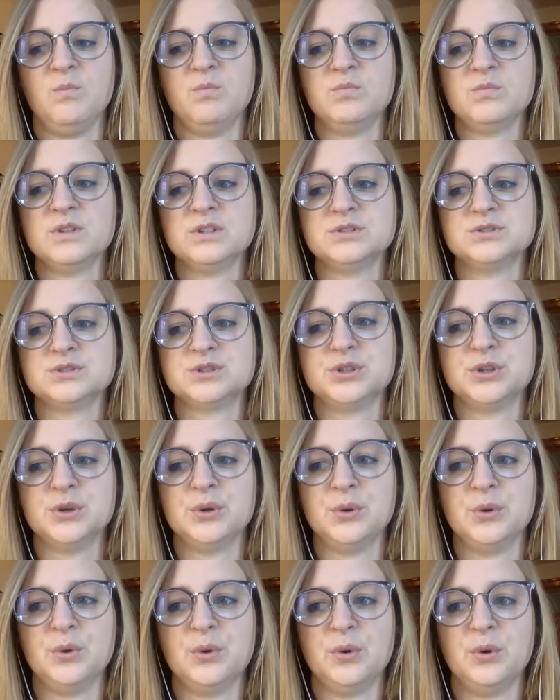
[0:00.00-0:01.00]
but
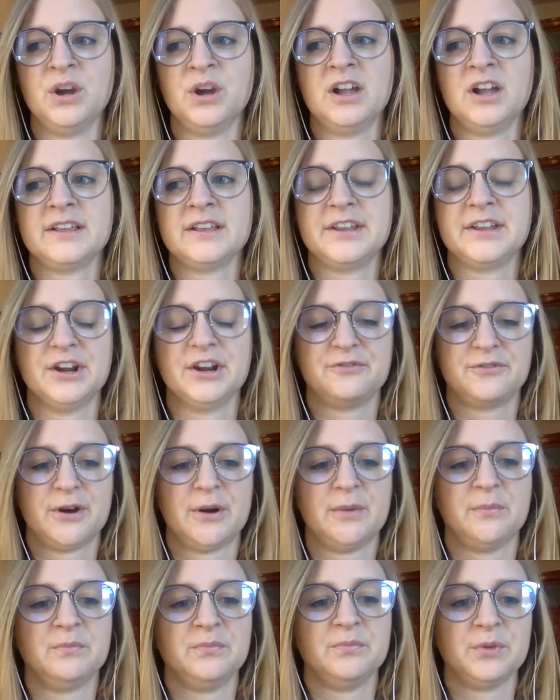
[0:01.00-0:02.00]

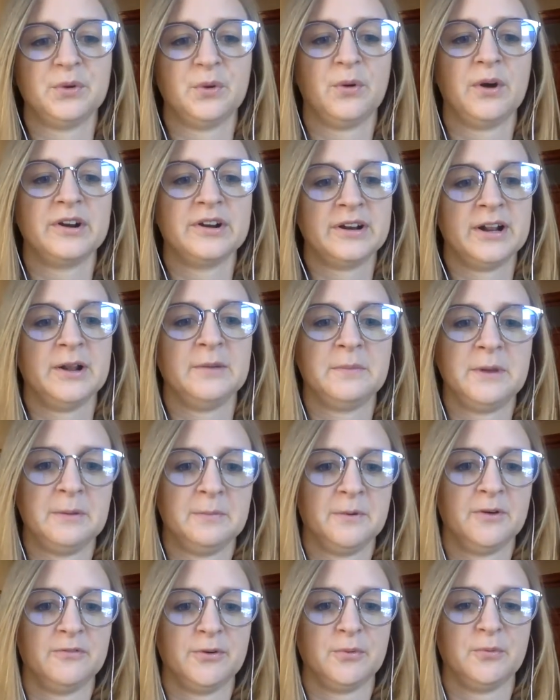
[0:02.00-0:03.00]
to hear
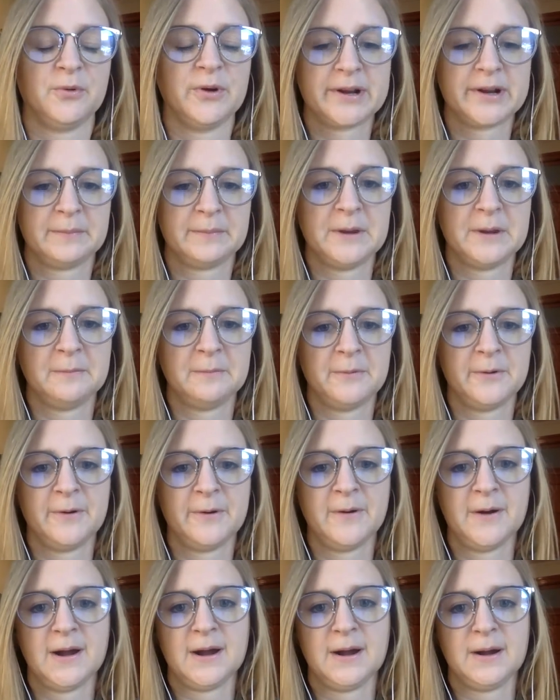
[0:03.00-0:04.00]
from ordinary people,
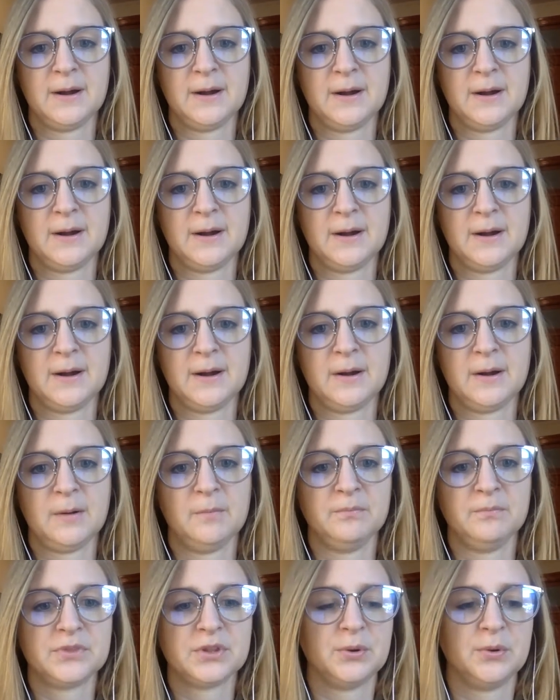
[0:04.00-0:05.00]
from working people
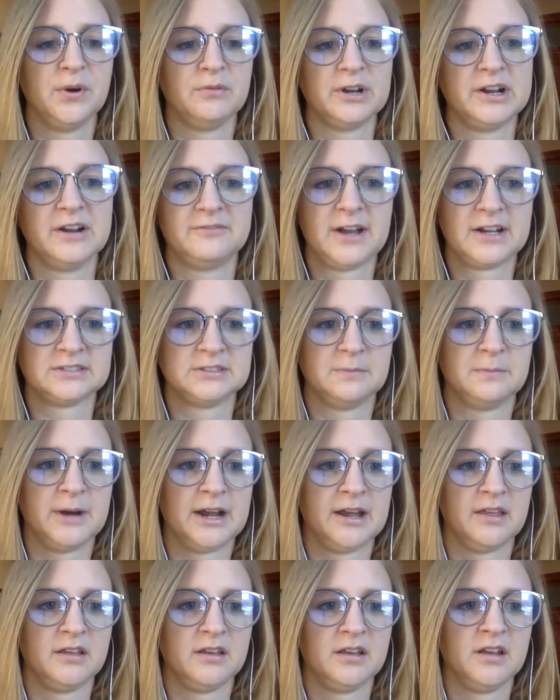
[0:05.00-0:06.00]
who are
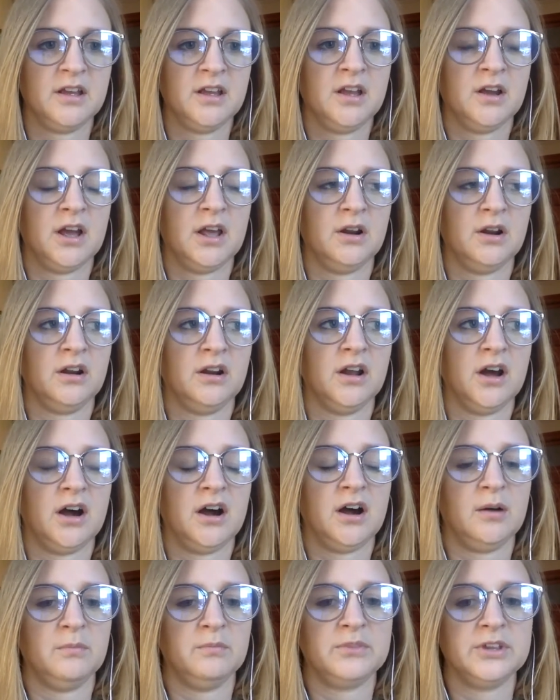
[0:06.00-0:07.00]
really affected by
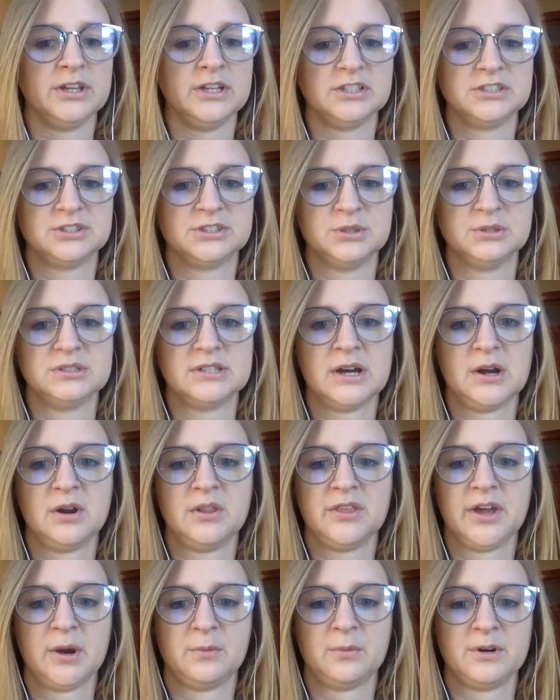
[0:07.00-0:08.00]

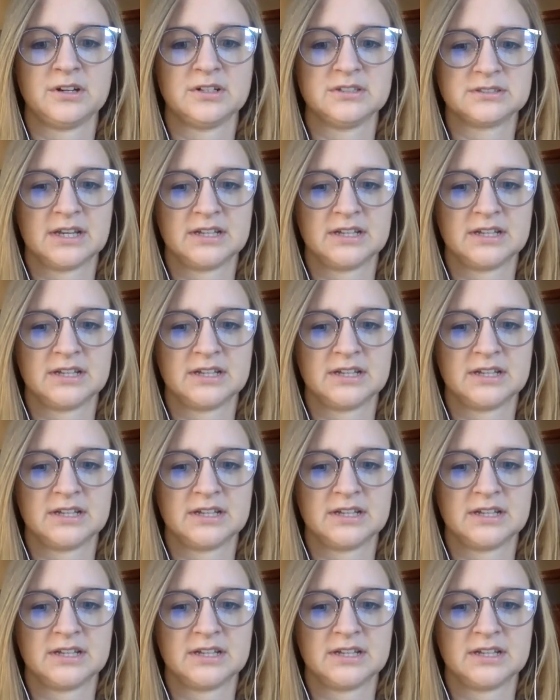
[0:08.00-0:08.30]
the issues